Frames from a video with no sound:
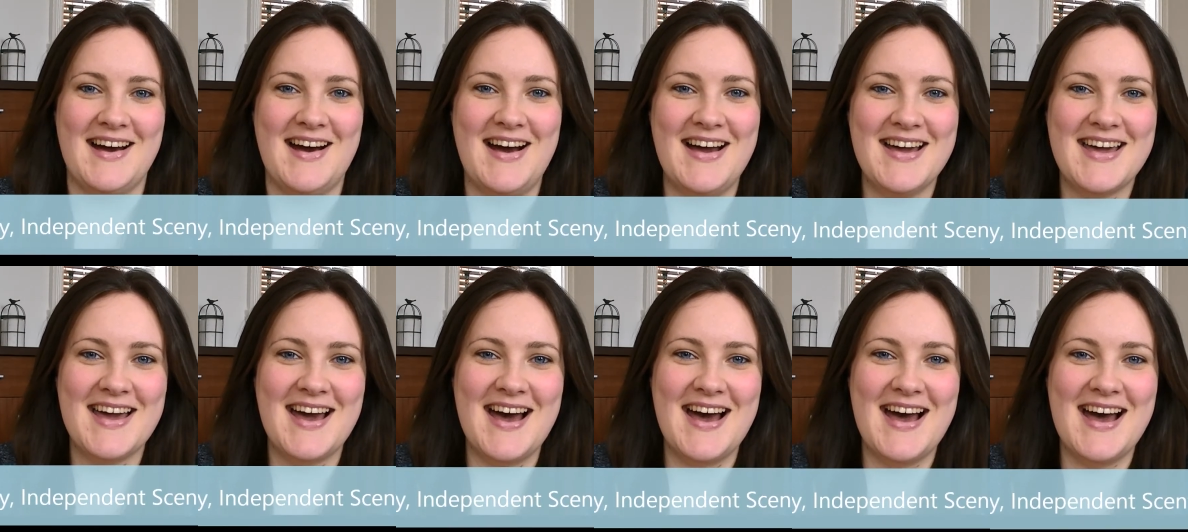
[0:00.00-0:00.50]

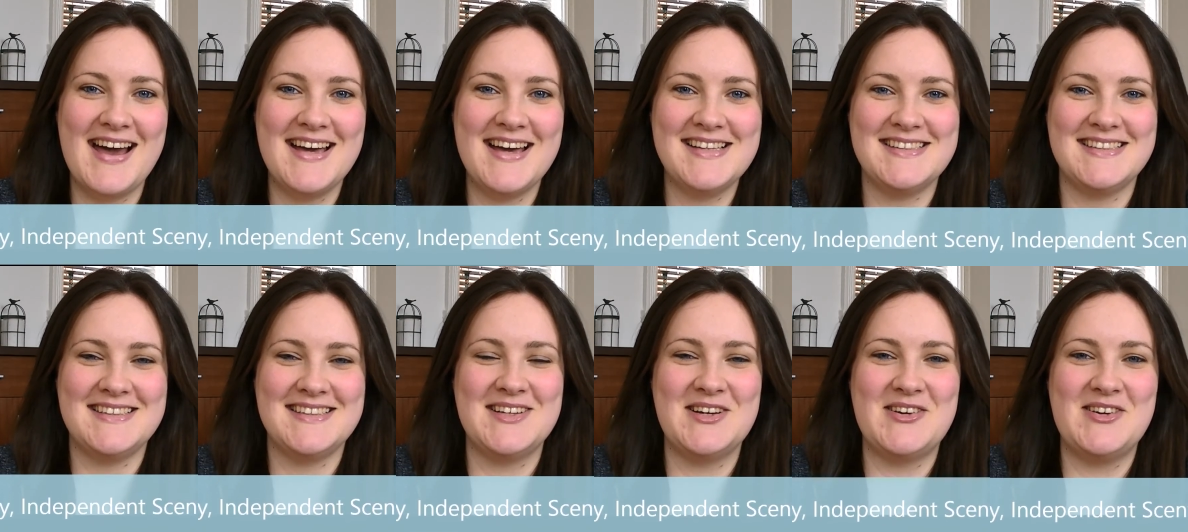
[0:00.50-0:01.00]
Hi
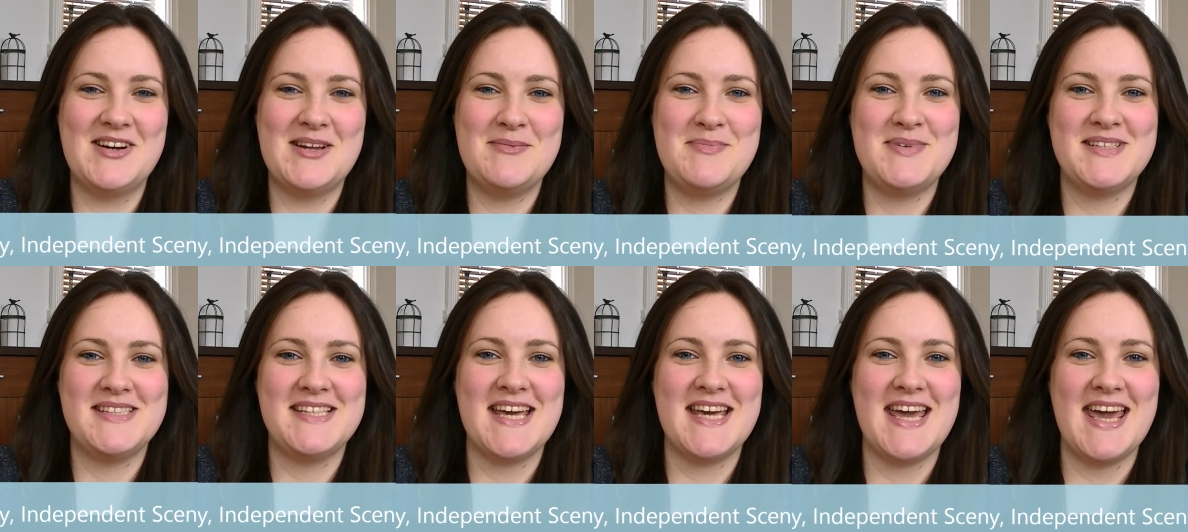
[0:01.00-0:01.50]
guys, it's Laura
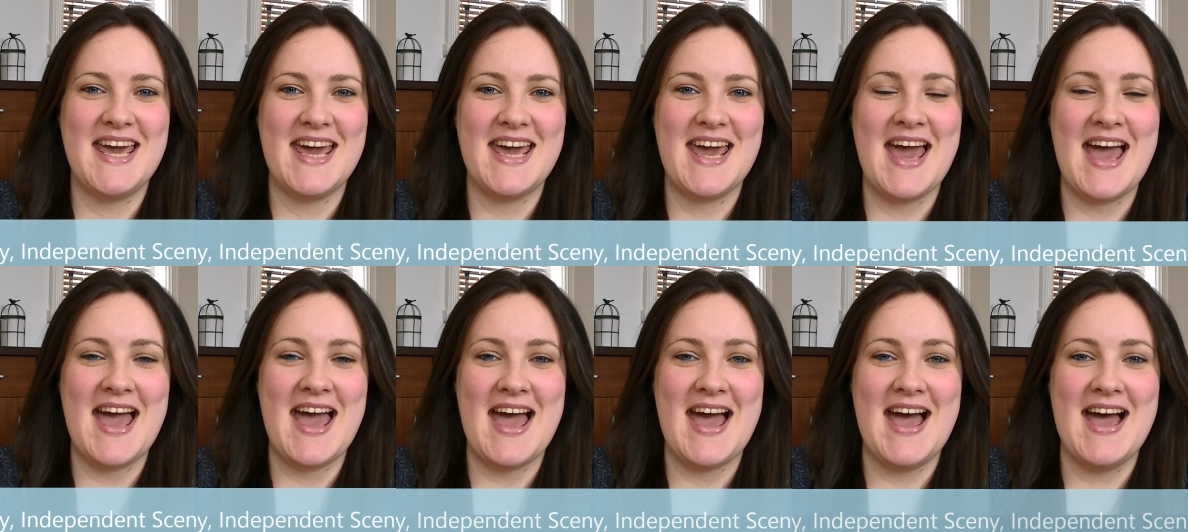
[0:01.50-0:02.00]
Liberty
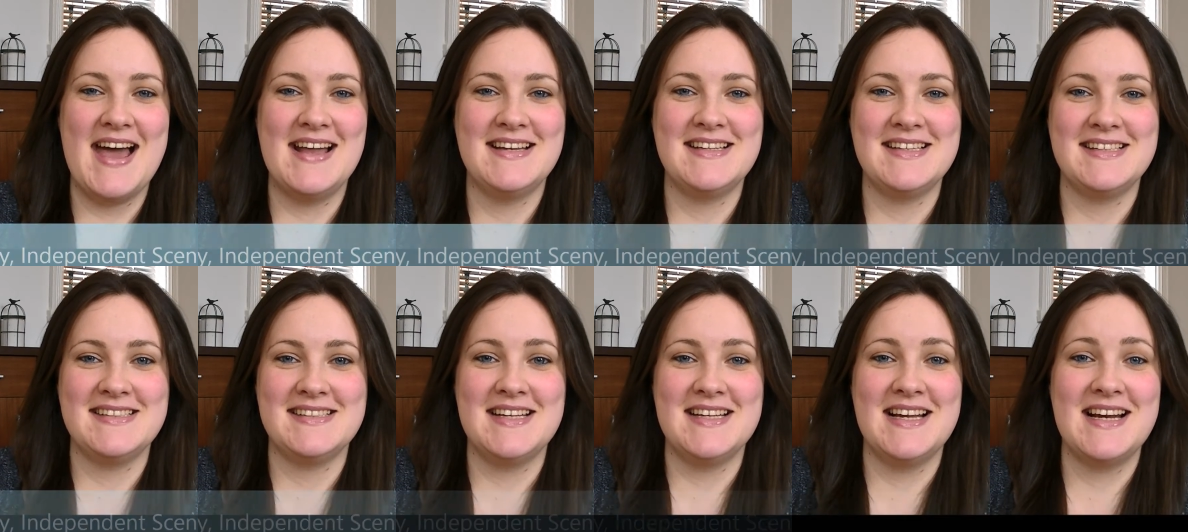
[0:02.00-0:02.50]
here, and
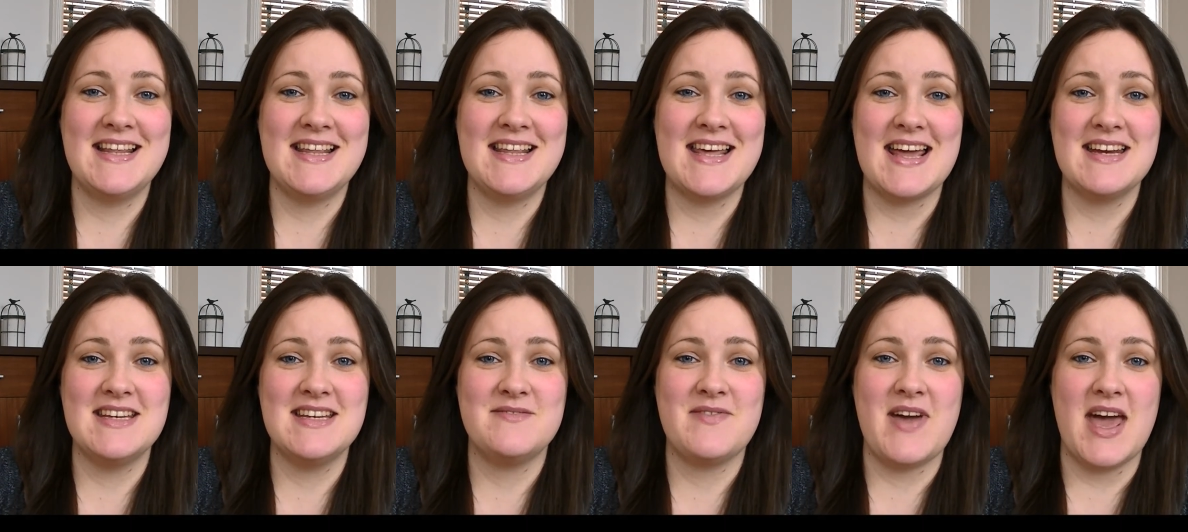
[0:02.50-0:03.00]
it's nearly the
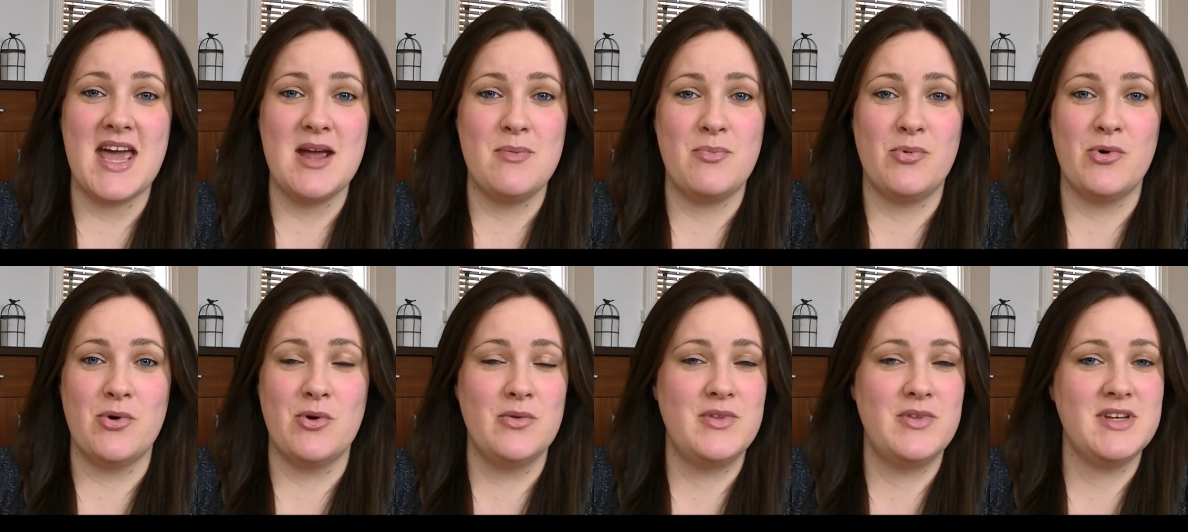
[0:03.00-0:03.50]
end of April.